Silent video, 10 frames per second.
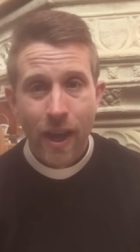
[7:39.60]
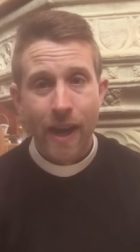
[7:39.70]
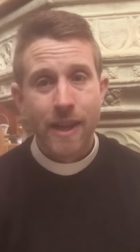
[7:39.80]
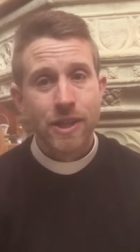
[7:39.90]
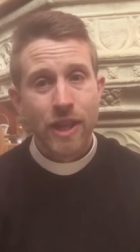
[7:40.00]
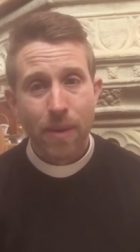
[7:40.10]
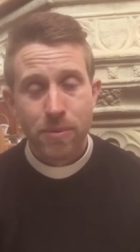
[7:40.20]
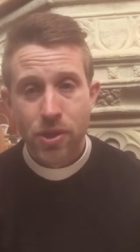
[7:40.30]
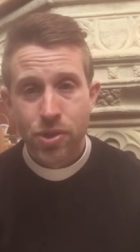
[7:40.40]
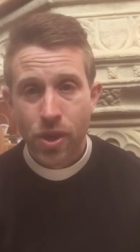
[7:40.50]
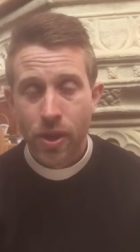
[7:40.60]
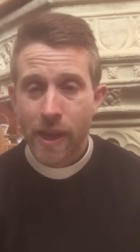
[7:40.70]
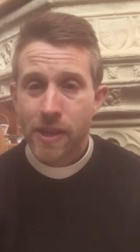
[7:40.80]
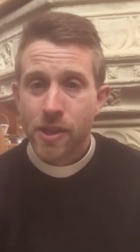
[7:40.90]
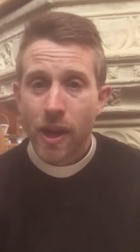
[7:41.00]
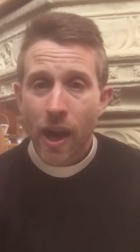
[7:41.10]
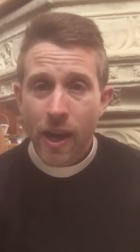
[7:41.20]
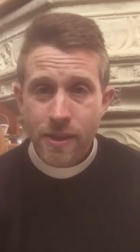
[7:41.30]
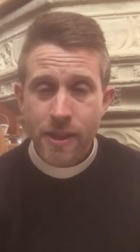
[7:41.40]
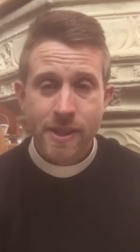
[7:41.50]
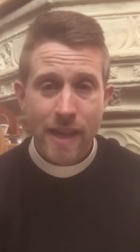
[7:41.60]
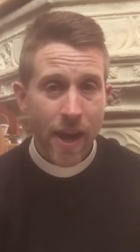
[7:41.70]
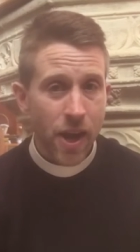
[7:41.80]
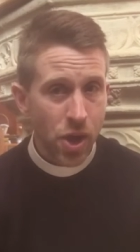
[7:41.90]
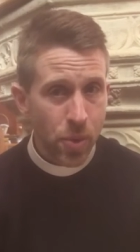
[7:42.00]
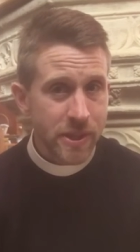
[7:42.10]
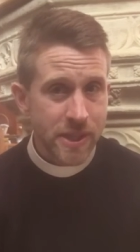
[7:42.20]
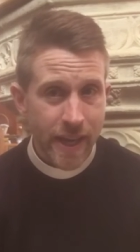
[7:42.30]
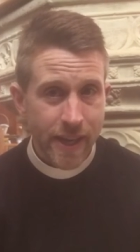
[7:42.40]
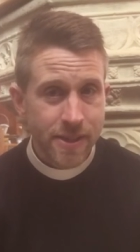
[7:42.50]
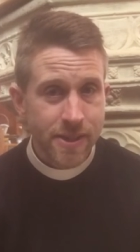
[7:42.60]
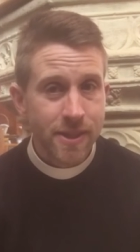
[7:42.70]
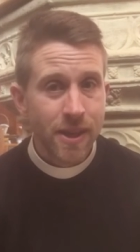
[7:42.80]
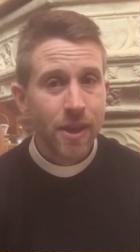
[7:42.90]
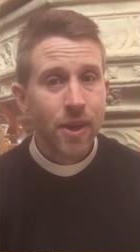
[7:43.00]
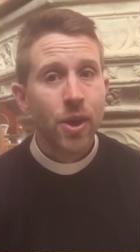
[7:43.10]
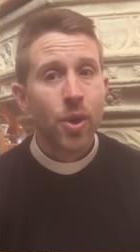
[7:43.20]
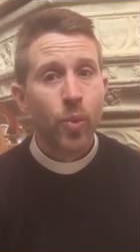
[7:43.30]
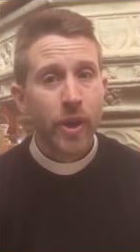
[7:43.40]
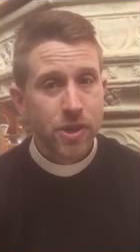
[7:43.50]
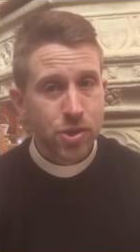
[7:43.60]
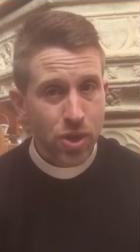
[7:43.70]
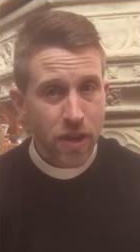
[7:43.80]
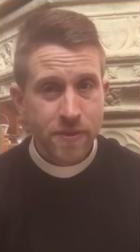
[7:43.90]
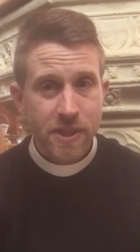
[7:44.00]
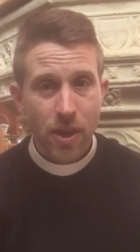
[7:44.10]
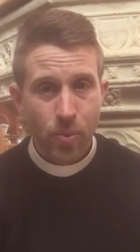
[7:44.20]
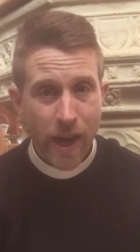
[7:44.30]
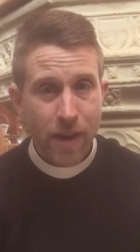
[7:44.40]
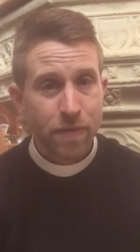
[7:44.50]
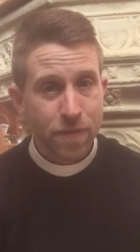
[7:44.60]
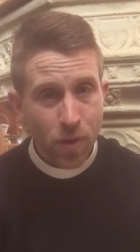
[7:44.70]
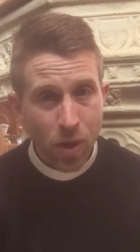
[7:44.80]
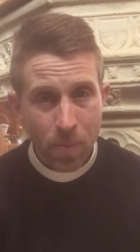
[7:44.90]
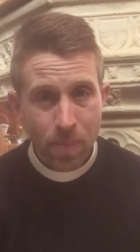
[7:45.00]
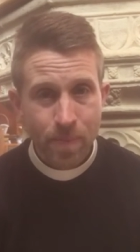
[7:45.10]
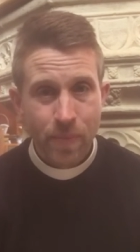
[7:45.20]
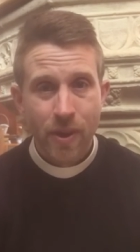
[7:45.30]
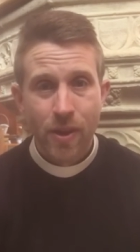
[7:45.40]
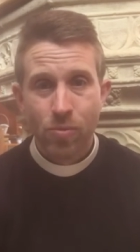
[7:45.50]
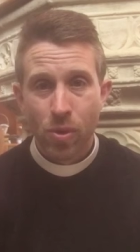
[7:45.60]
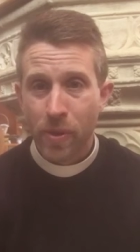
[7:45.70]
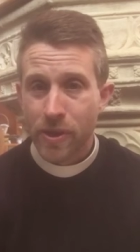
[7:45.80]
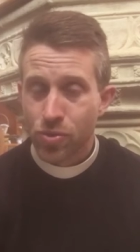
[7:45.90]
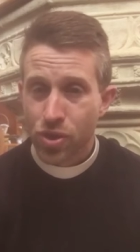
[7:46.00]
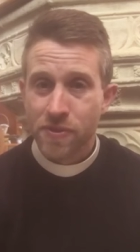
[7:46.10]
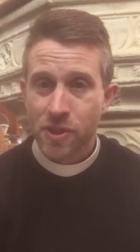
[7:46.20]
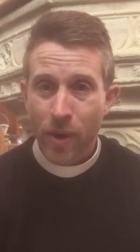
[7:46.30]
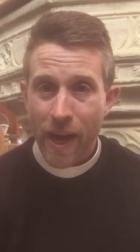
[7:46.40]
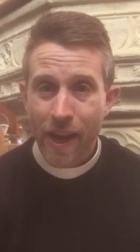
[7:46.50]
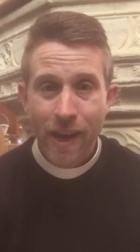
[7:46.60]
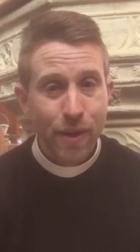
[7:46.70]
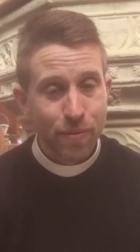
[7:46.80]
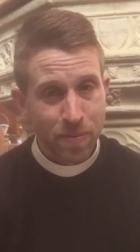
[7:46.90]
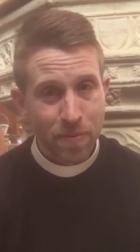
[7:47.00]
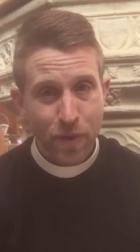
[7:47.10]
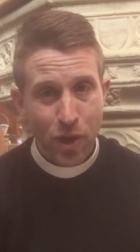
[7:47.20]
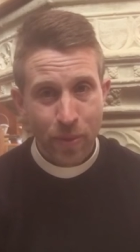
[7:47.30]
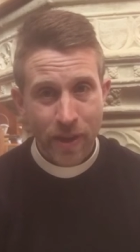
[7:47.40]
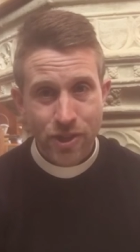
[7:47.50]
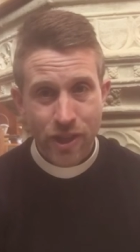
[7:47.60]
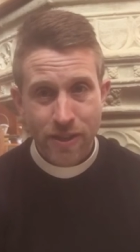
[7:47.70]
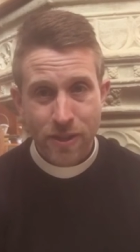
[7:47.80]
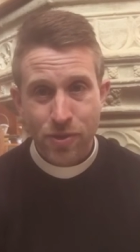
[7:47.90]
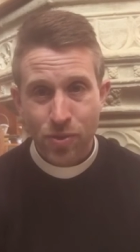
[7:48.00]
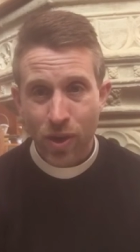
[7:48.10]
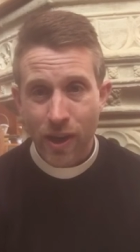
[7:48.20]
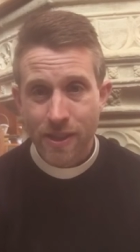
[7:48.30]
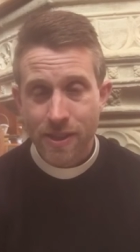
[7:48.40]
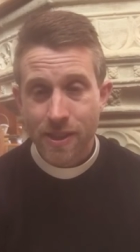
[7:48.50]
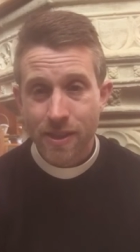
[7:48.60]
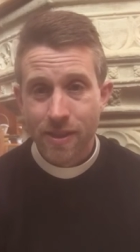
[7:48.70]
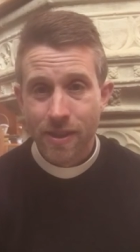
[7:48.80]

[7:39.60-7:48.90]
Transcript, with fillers: uh, chapter 2, is to understand who it is we're drifting away from when we drift away from following Jesus Christ.